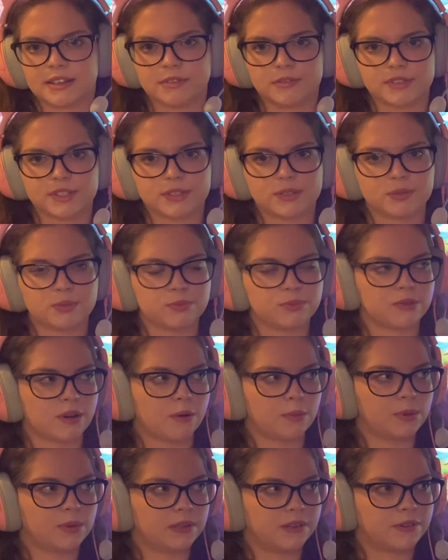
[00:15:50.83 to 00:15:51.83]
That was
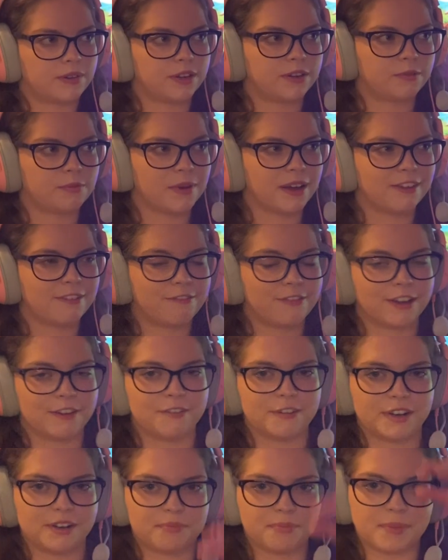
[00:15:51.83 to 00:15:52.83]
probably one of my
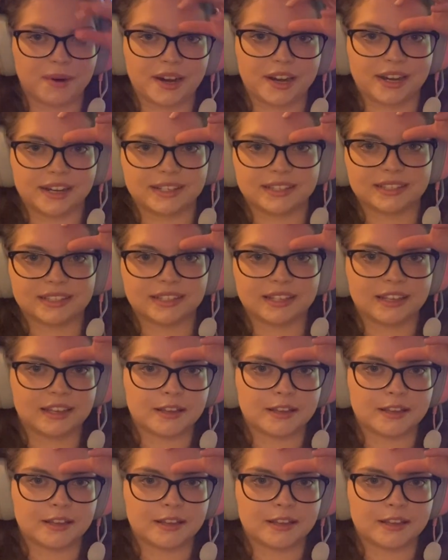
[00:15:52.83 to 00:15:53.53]
favorite parts.